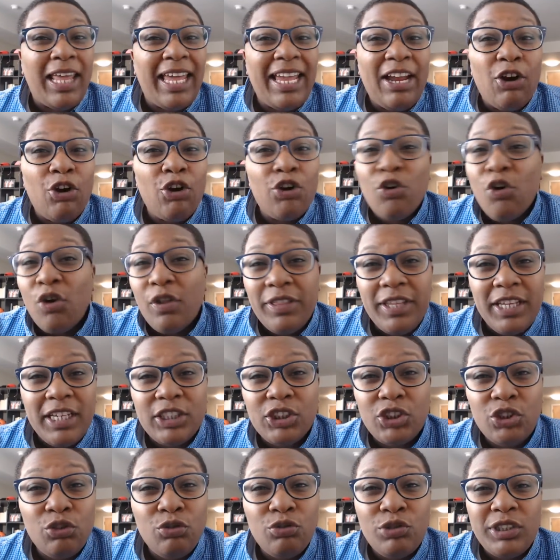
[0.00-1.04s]
I heard all the
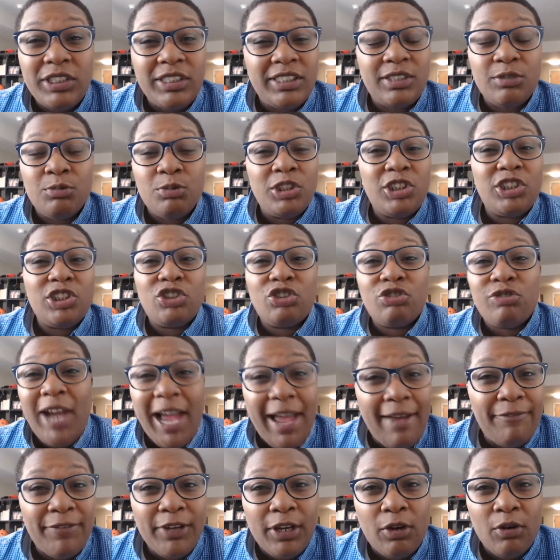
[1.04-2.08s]
excuses. It was the
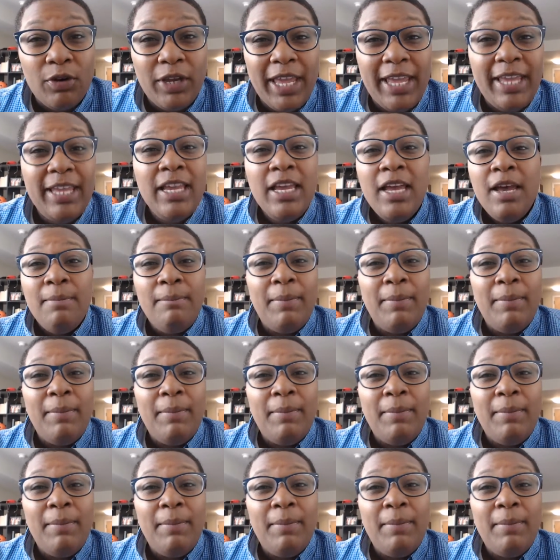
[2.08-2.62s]
traffic, okay?